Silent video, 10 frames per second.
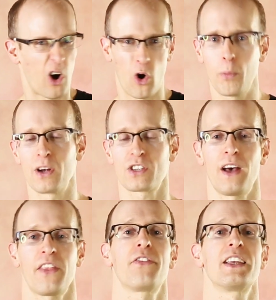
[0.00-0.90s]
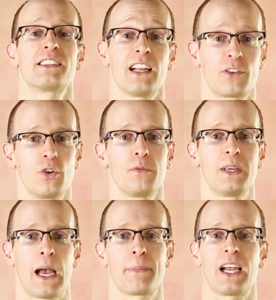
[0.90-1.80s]
whole bunch of other things that are going to
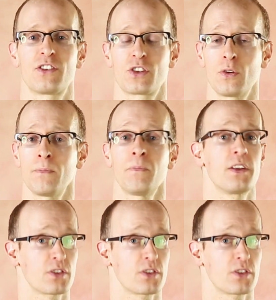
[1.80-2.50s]
be coming out soon.